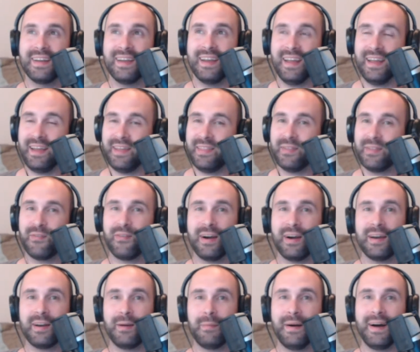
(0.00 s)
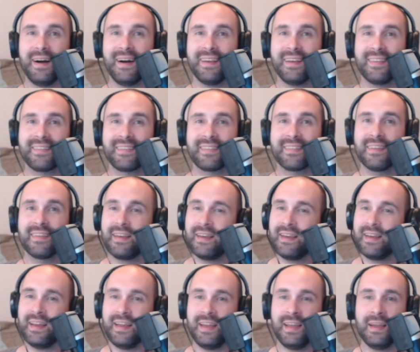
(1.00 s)
Hit the final boss.
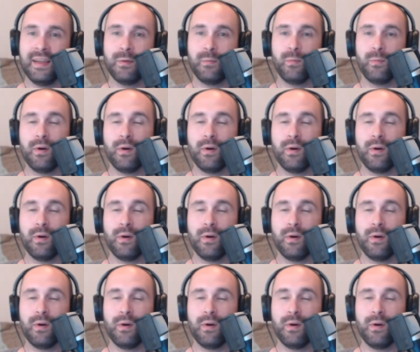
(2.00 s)
It